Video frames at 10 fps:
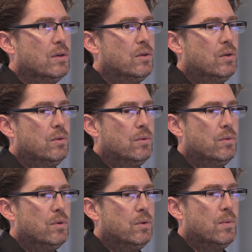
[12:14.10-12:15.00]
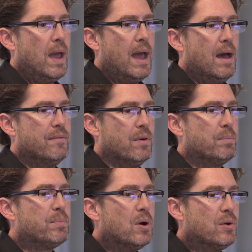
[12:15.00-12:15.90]
you, you have a
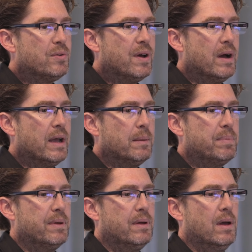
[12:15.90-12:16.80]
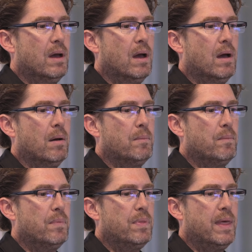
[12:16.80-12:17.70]
prototype um,